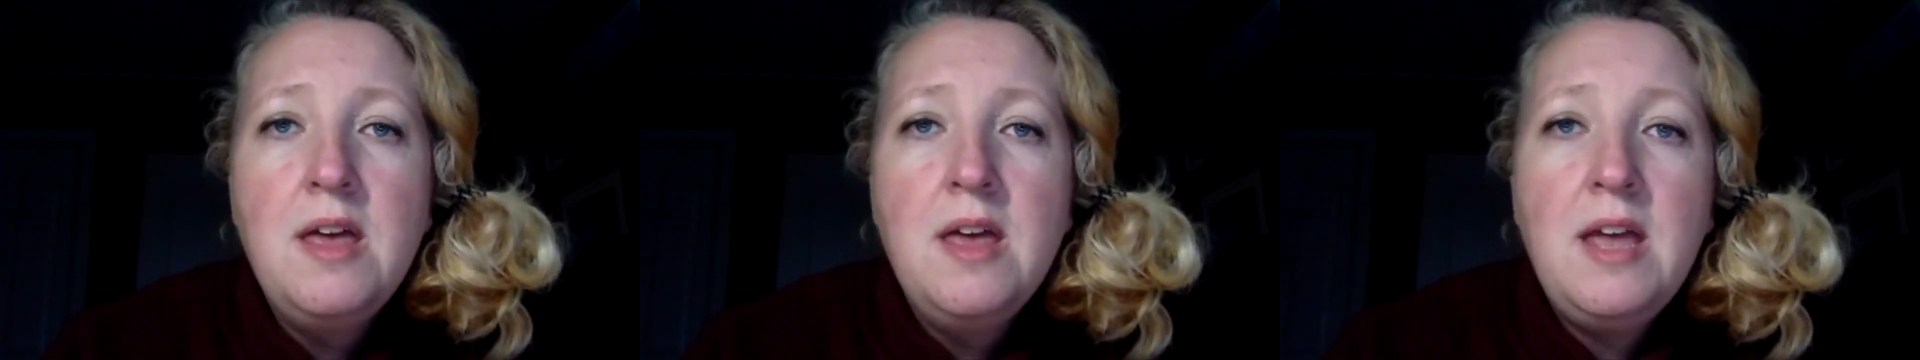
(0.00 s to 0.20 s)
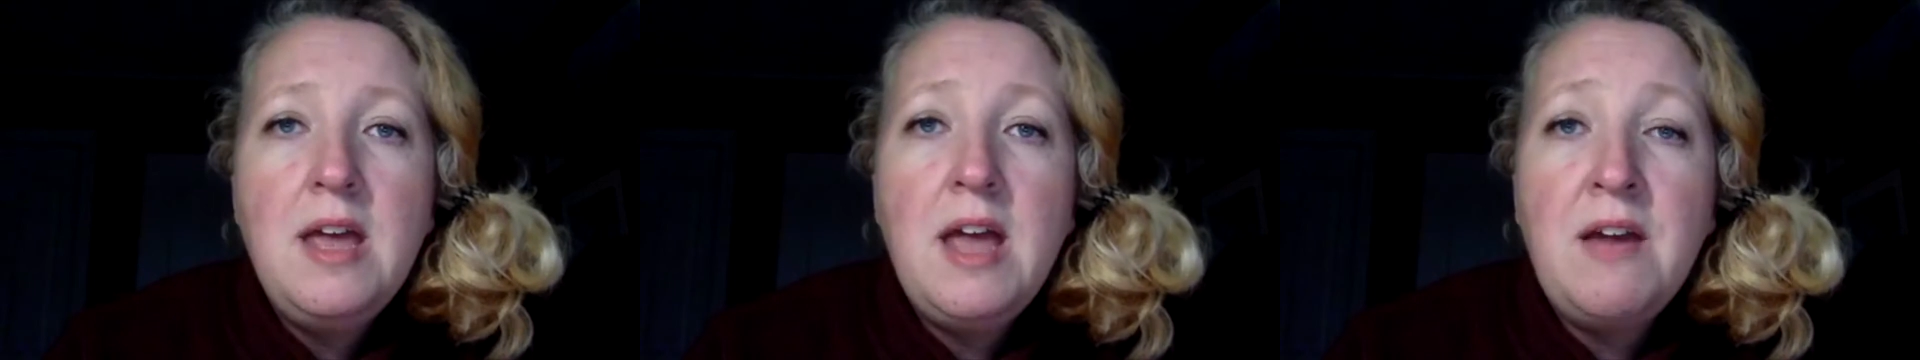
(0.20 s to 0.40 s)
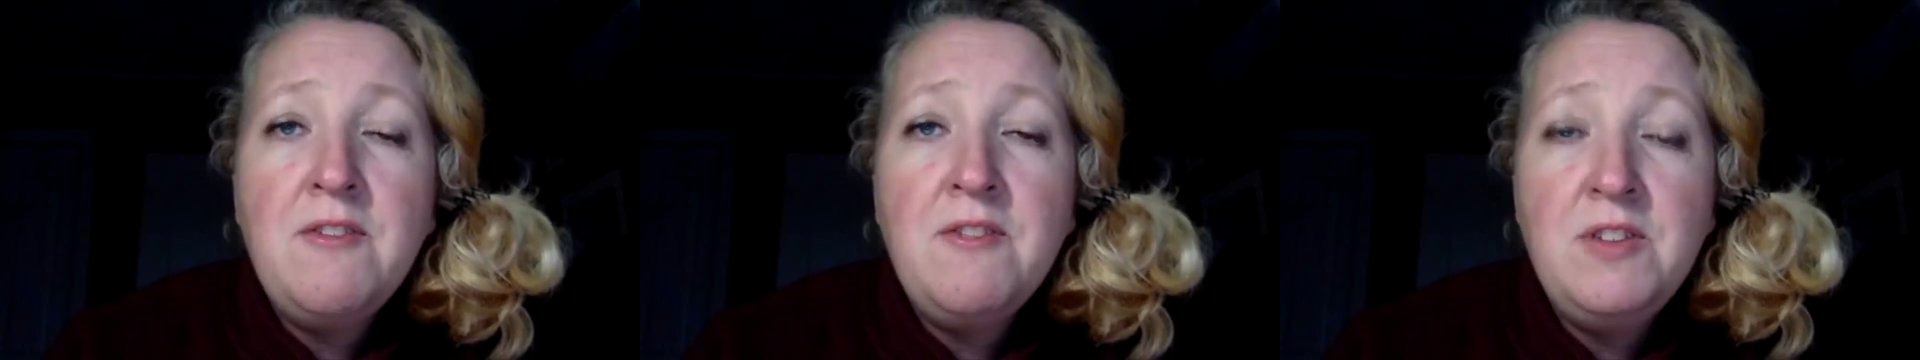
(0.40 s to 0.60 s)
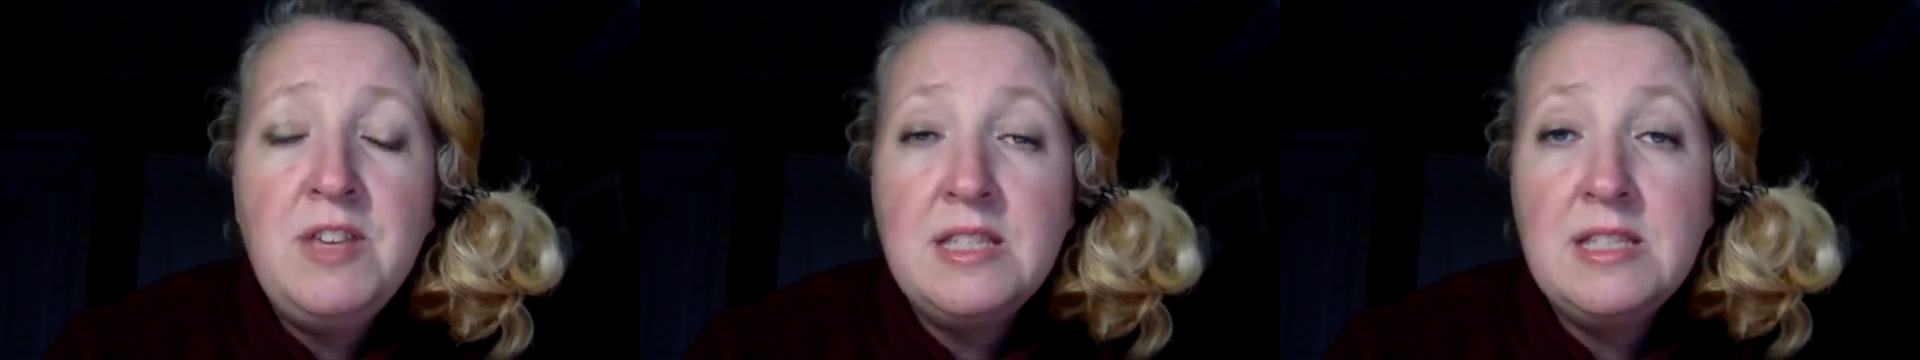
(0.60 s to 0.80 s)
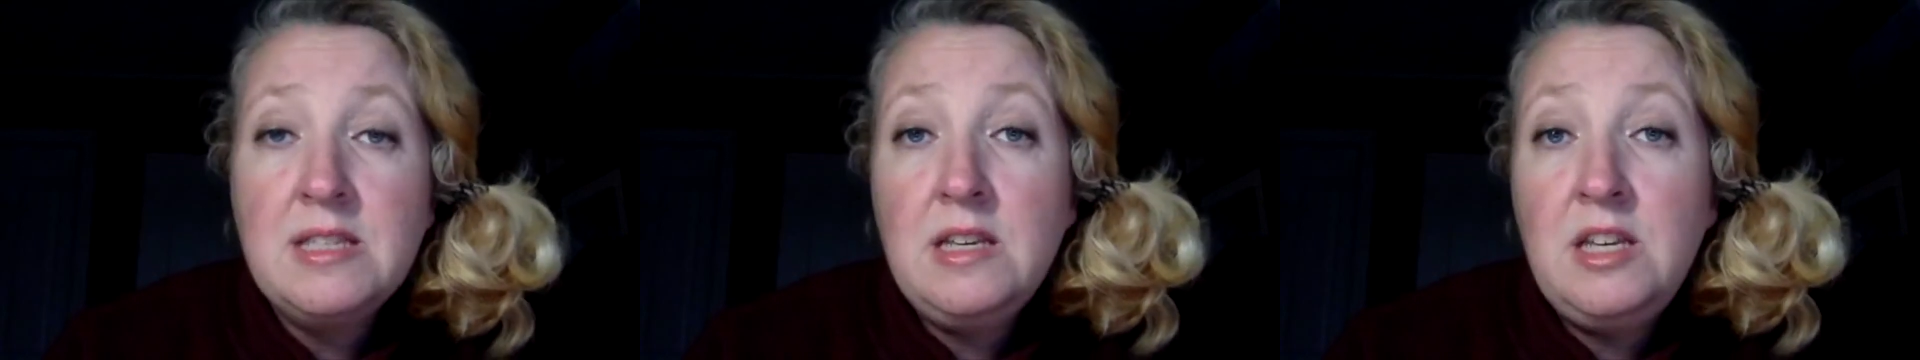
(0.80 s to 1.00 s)

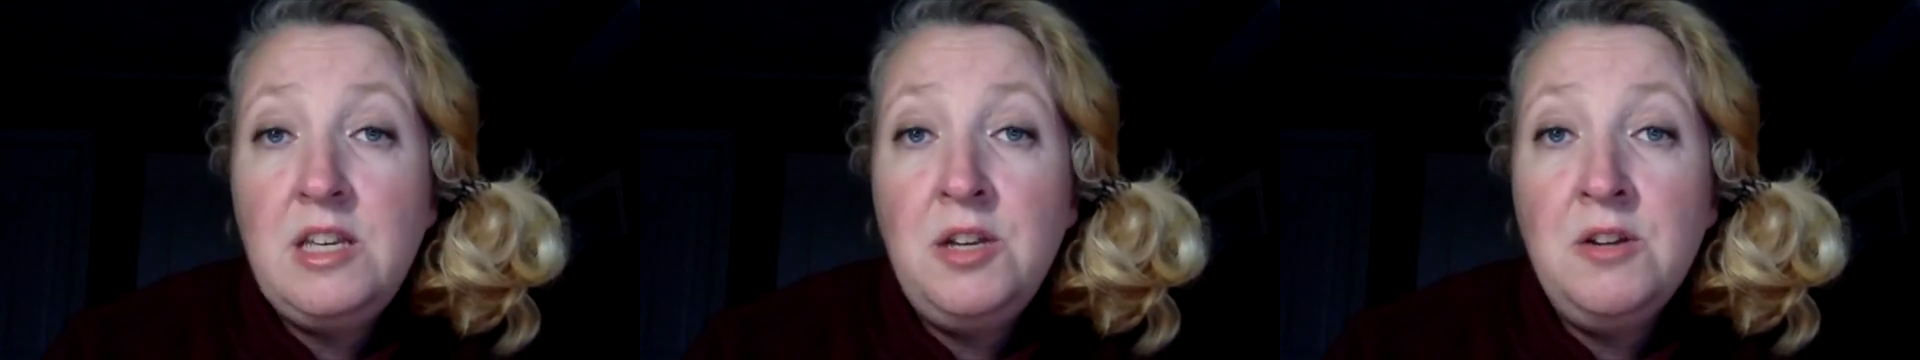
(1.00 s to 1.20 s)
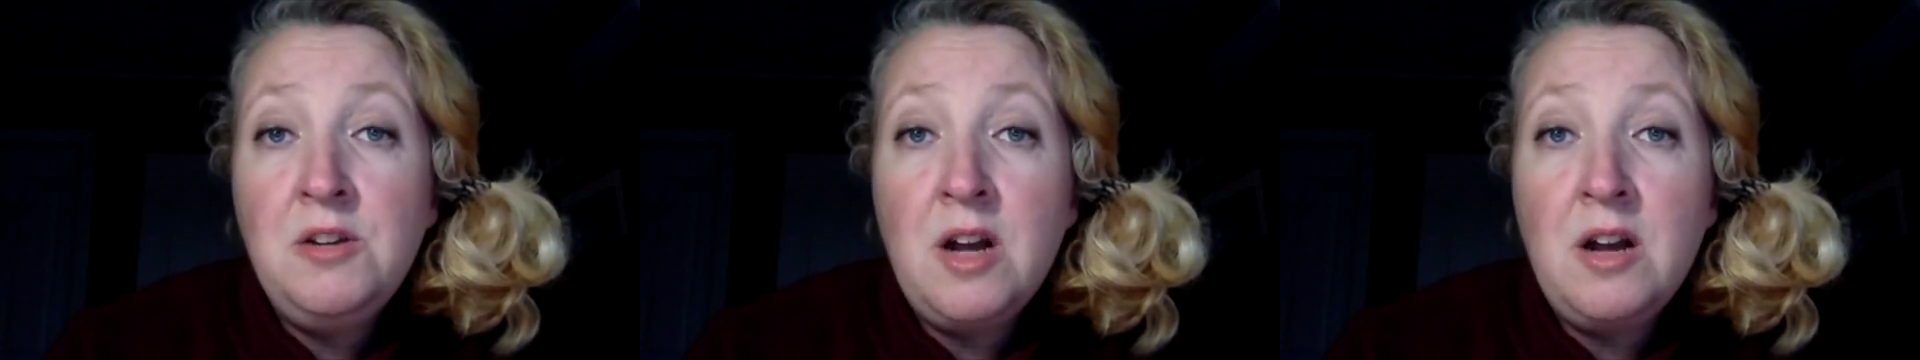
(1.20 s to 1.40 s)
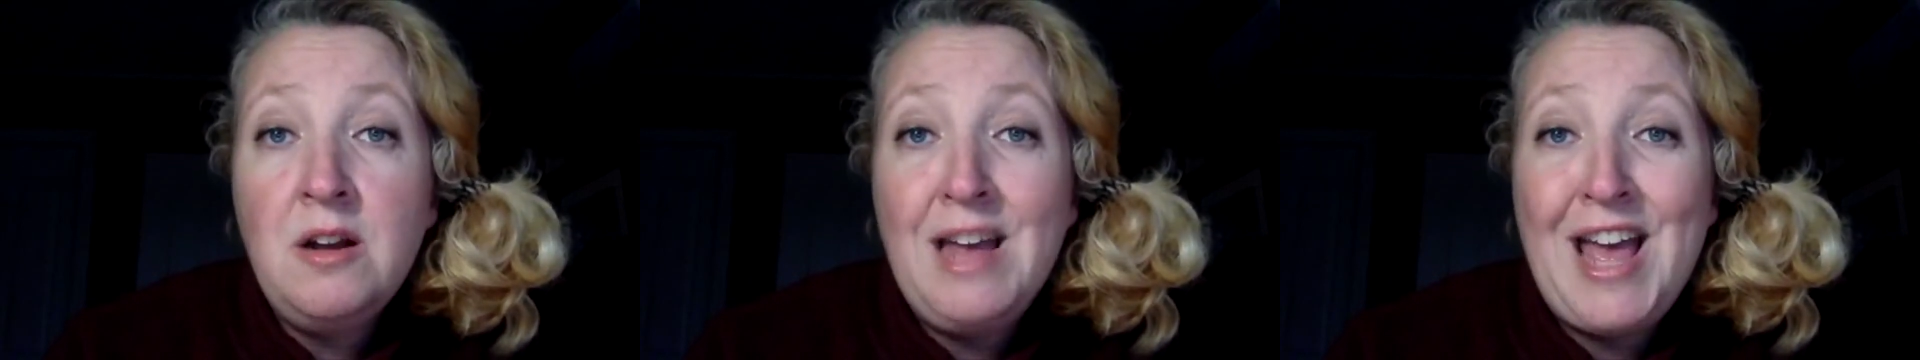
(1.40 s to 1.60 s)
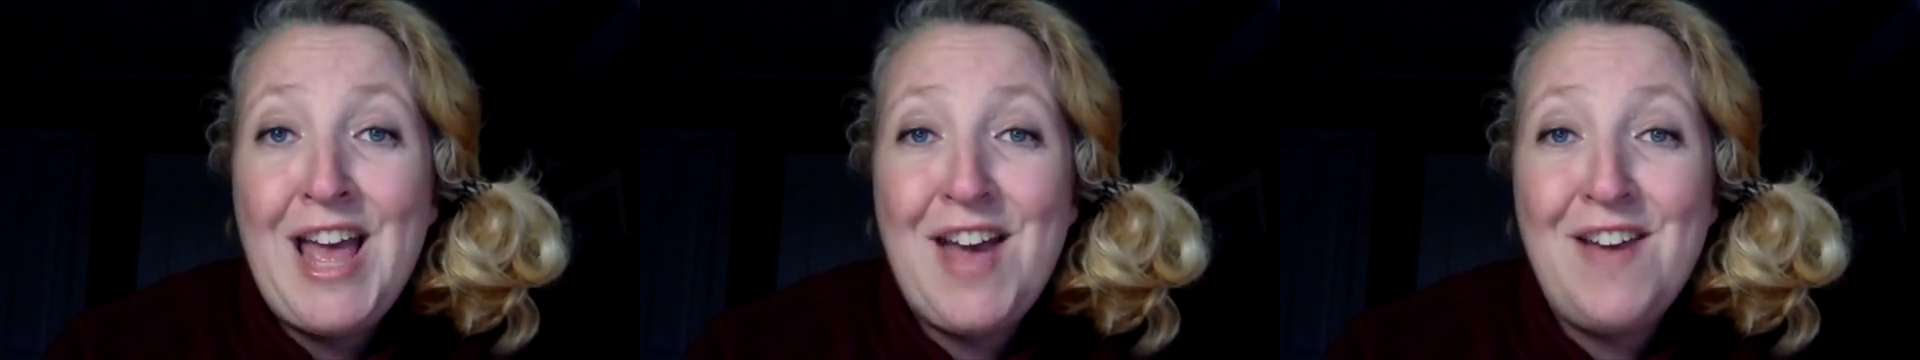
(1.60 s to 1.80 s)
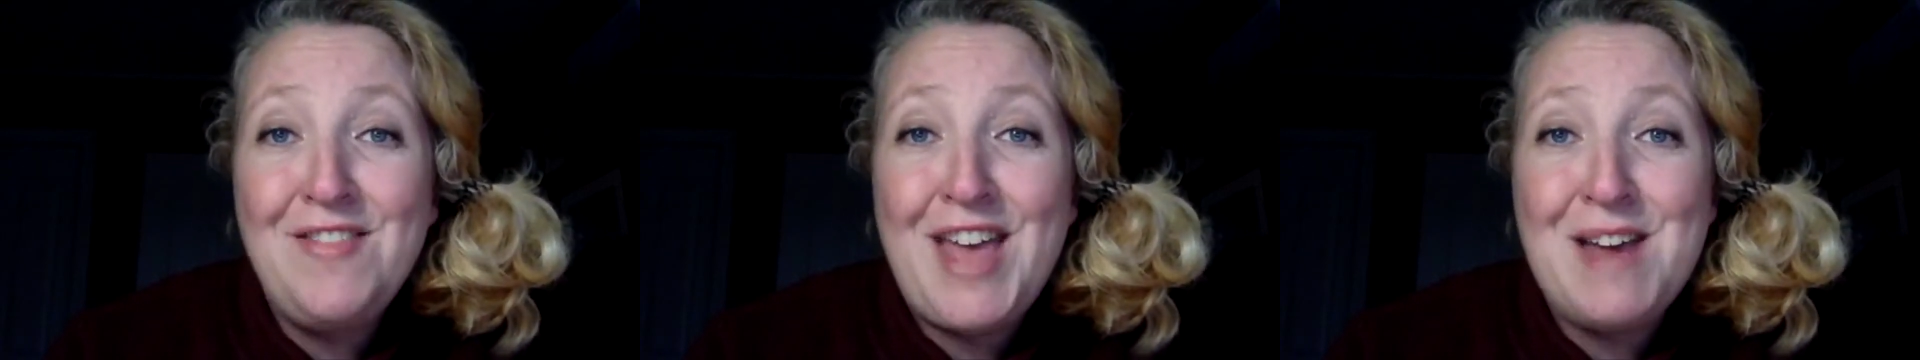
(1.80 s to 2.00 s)
Obviously, you're not going to
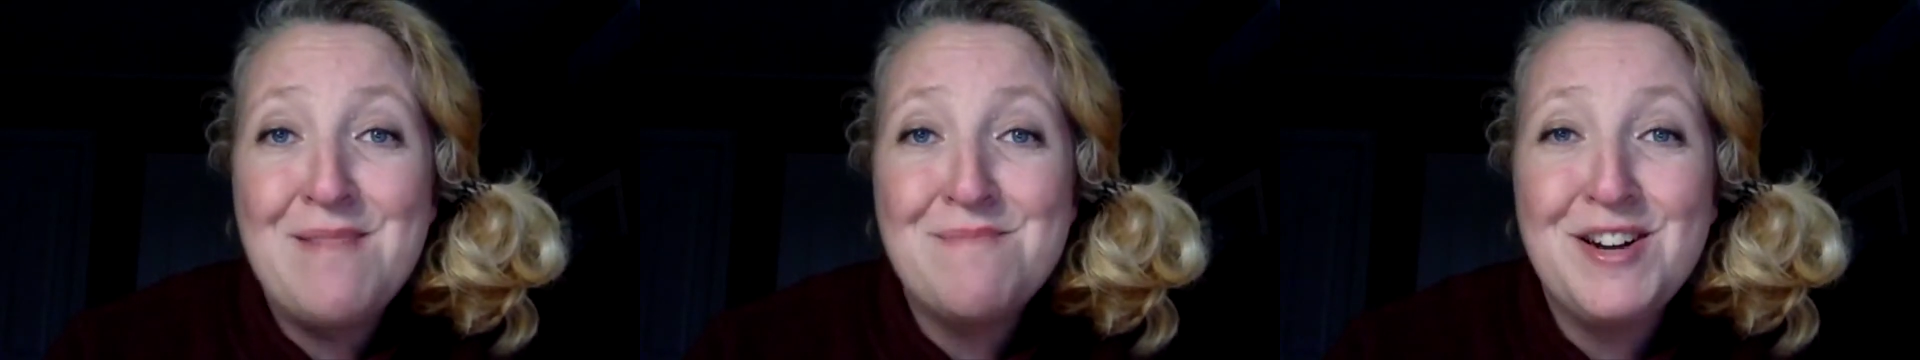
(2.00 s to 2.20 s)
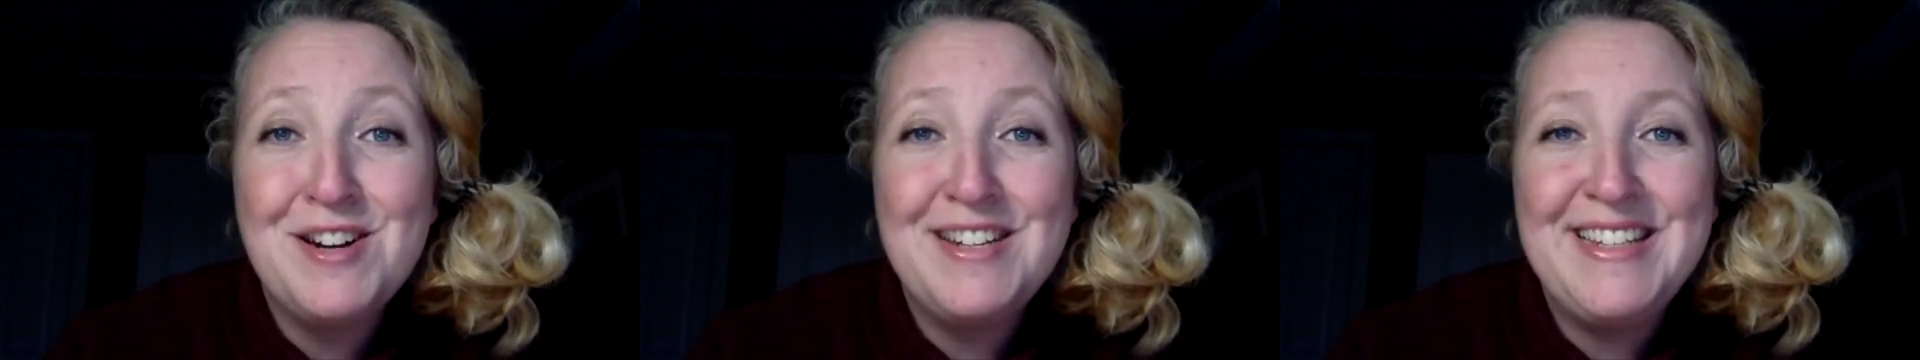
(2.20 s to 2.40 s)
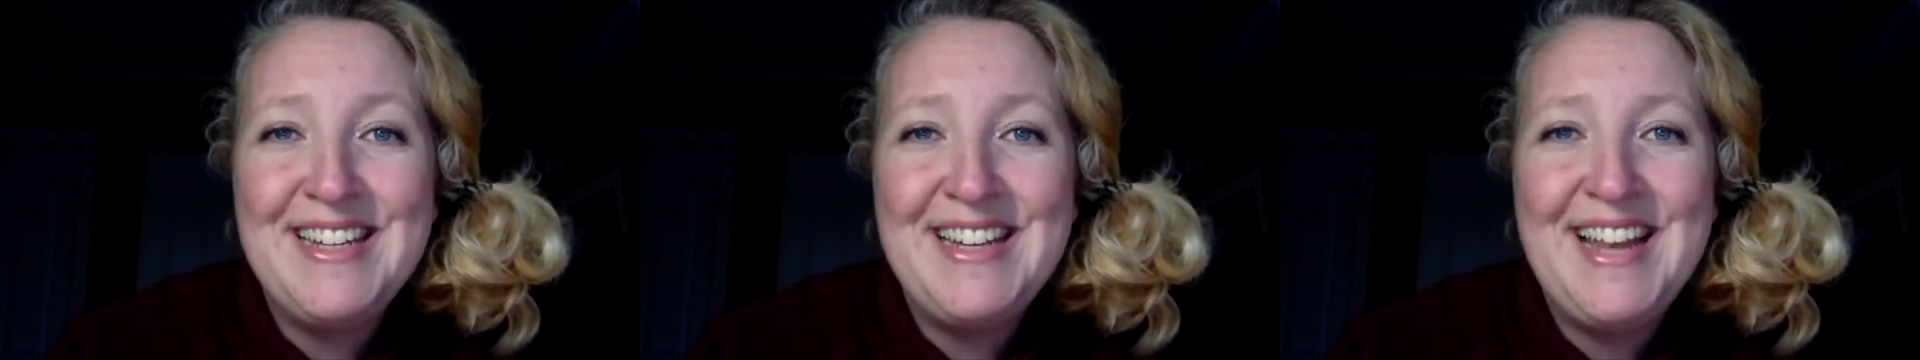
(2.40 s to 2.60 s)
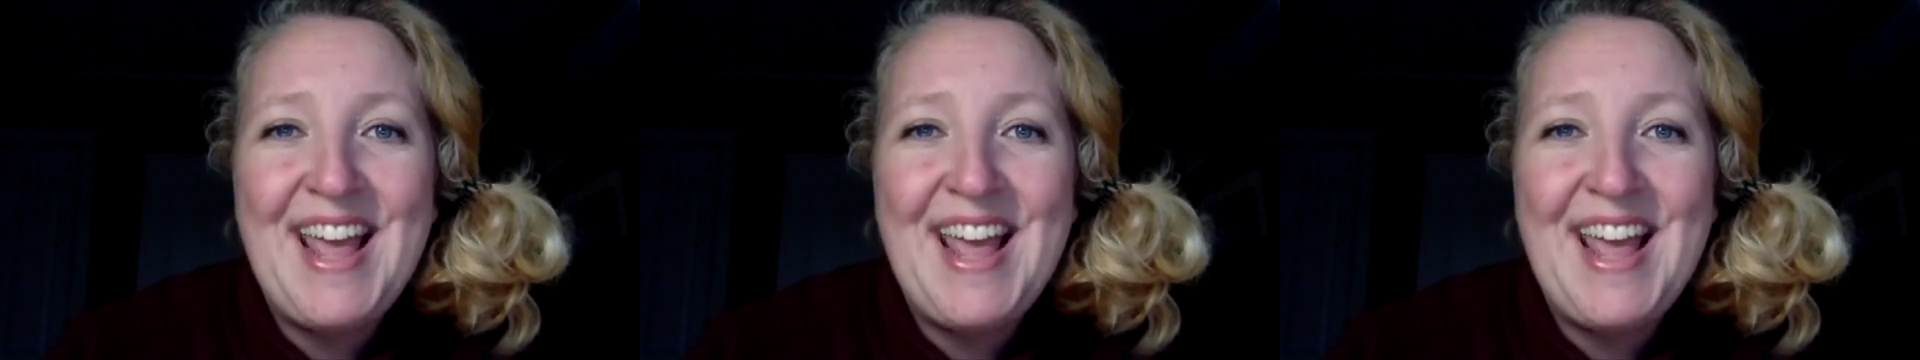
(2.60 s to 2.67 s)
have that person